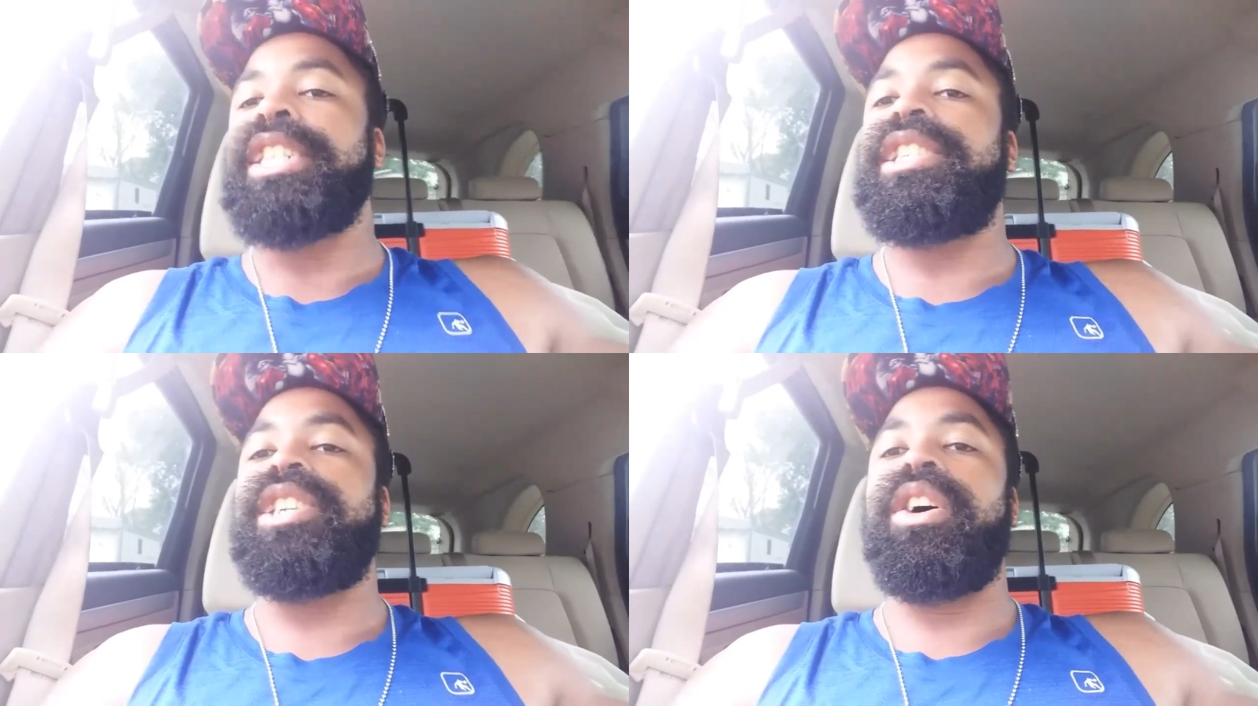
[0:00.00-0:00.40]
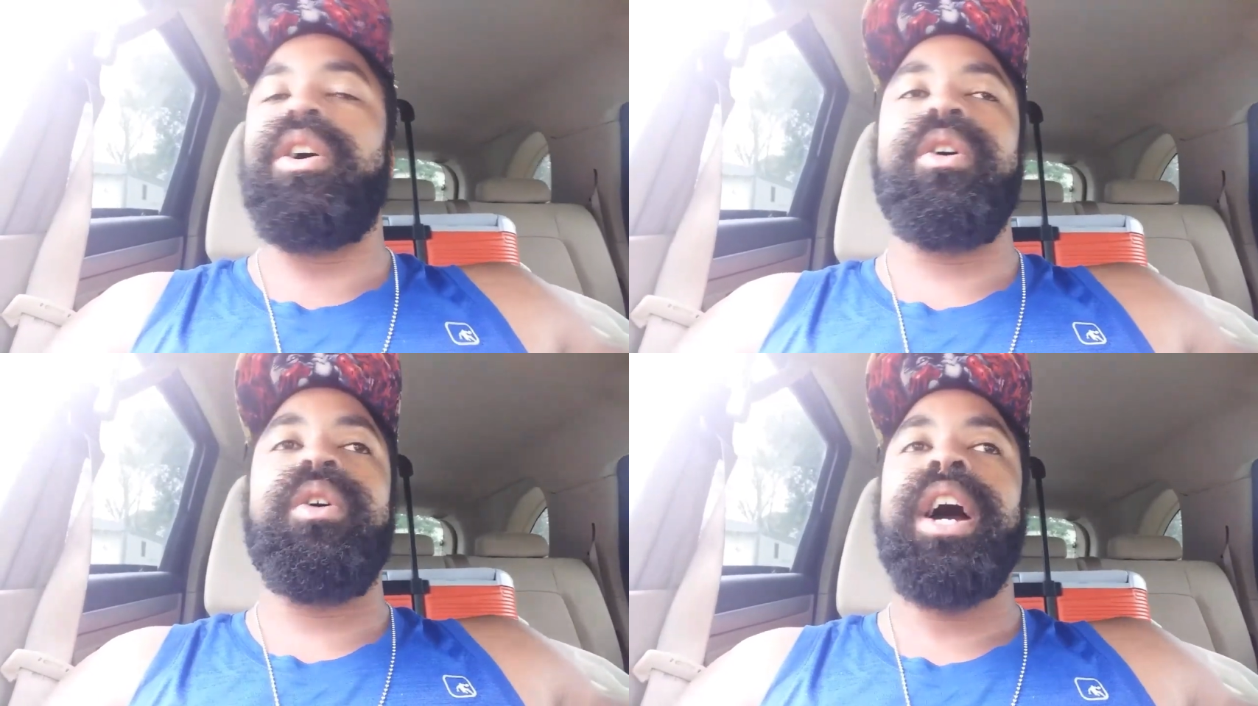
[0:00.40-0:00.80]

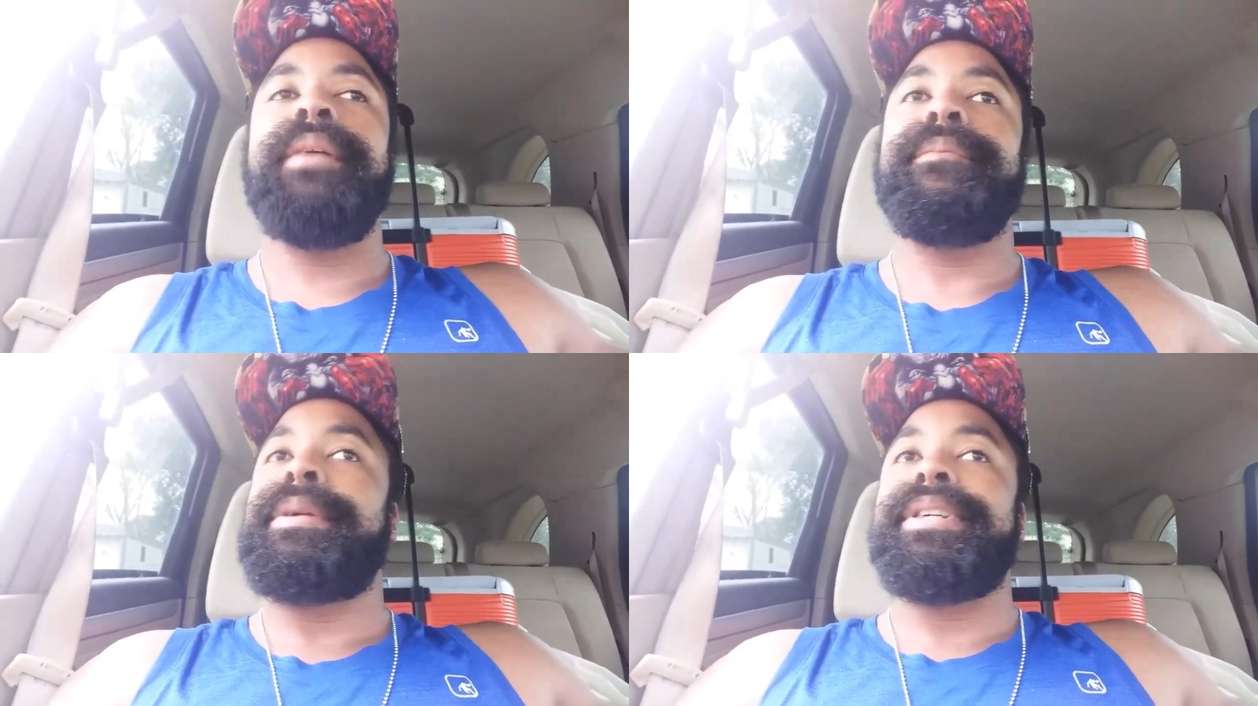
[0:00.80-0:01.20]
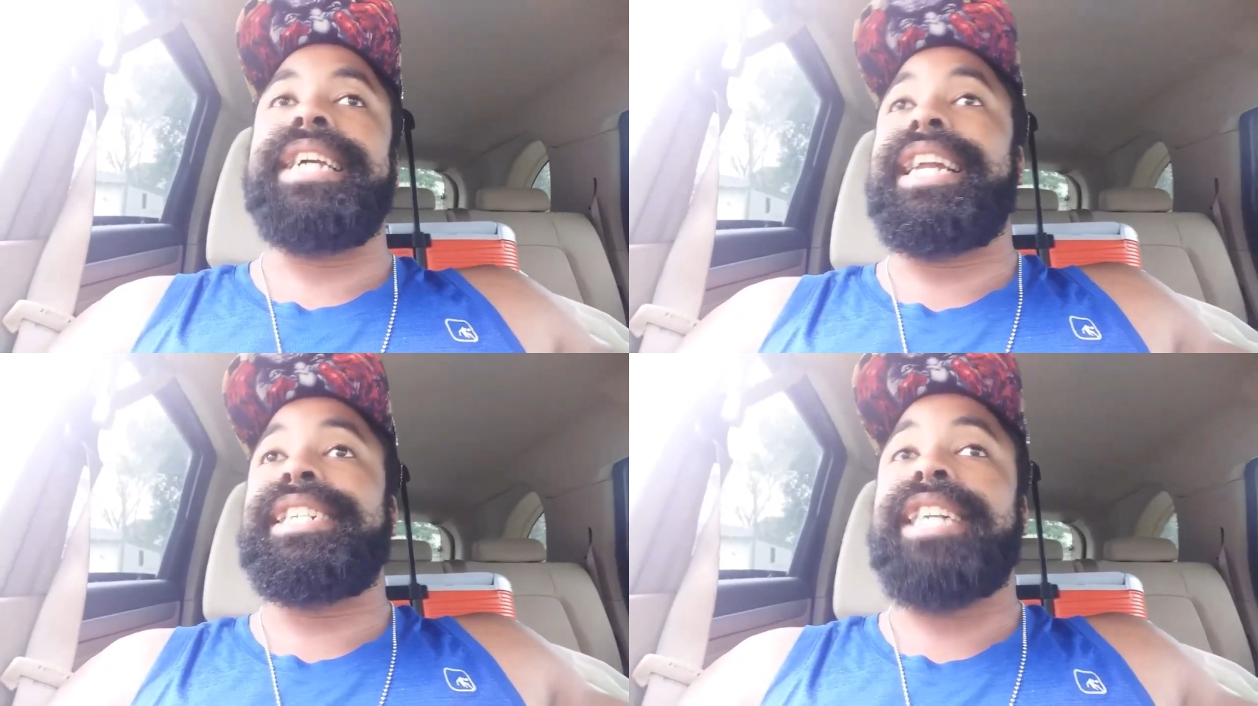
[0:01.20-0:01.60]
so
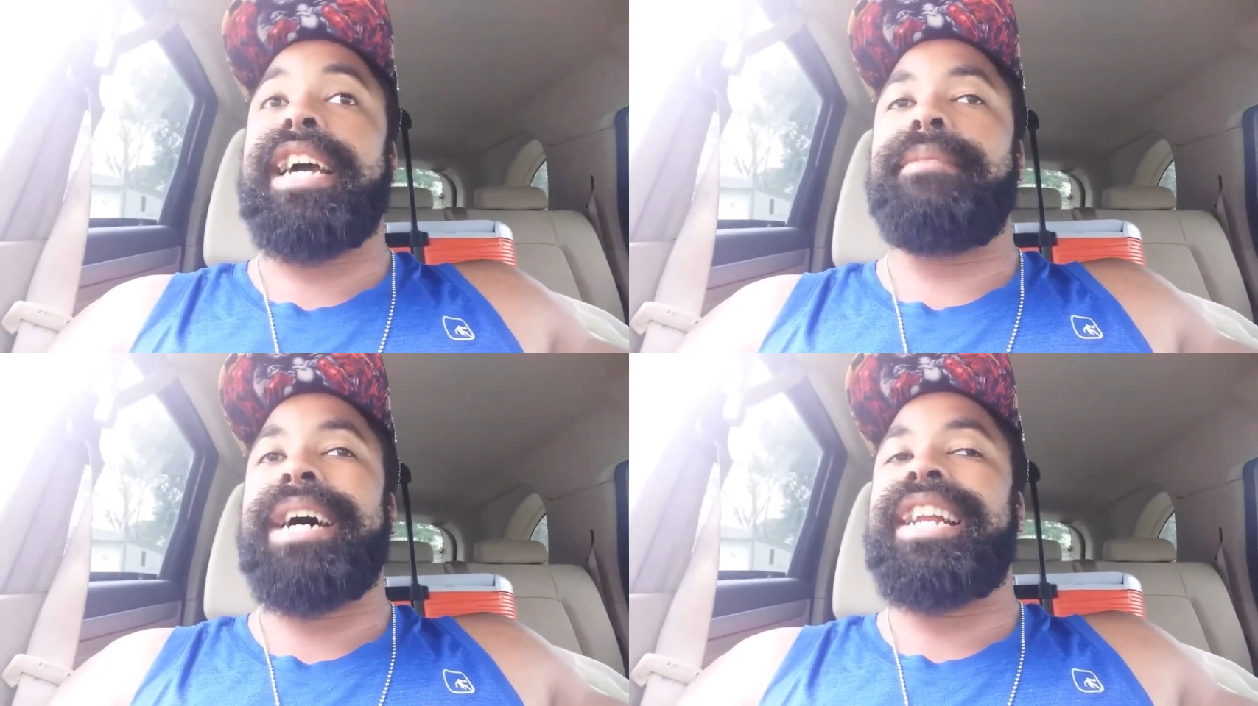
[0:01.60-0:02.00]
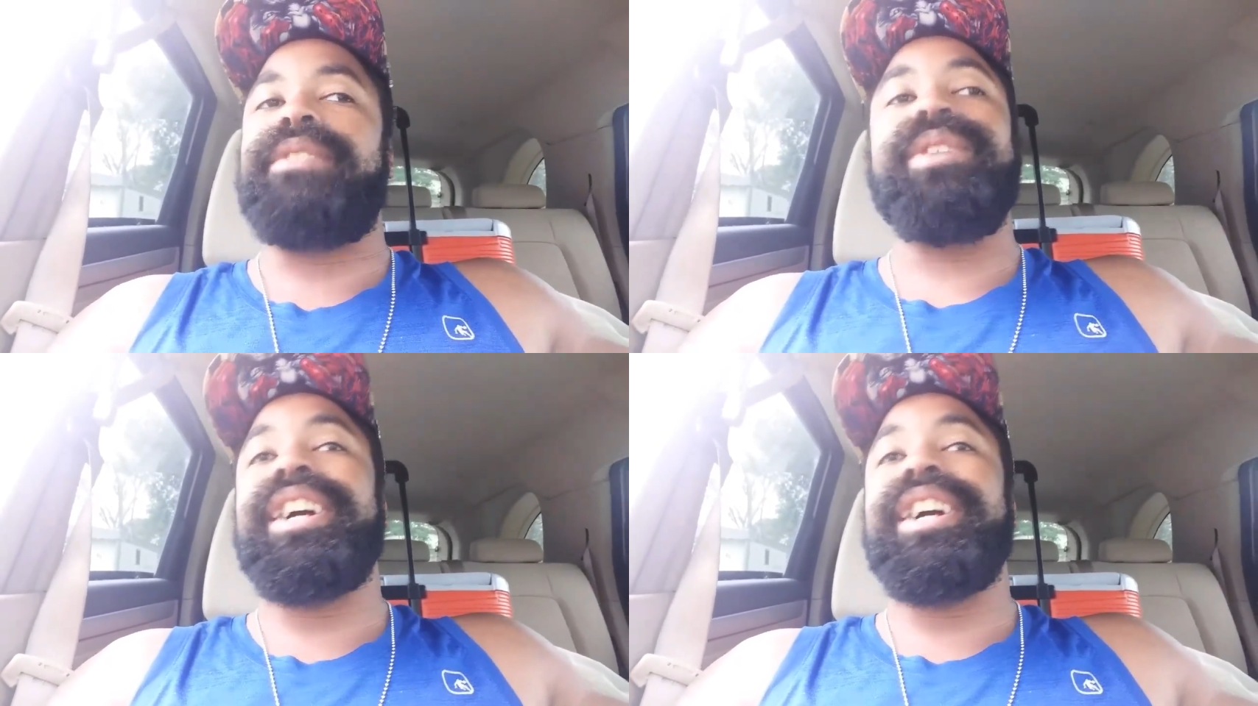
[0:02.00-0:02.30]
get excited about it.